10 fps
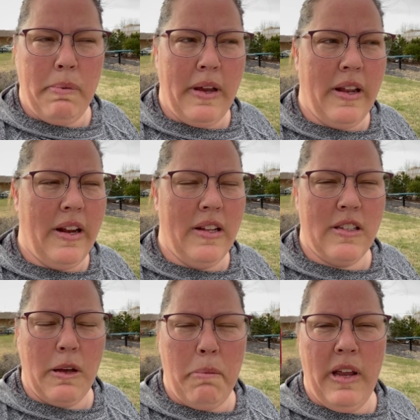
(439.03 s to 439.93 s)
and it's
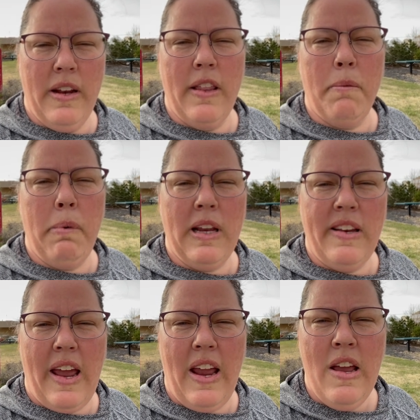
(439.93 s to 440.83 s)
gonna be another big
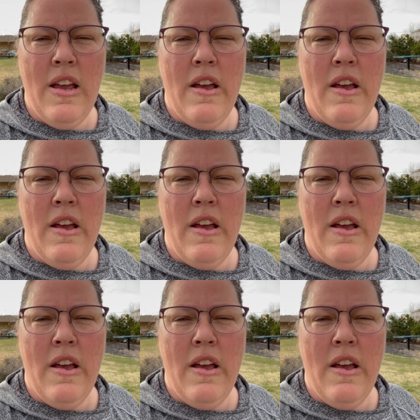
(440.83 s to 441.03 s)
day.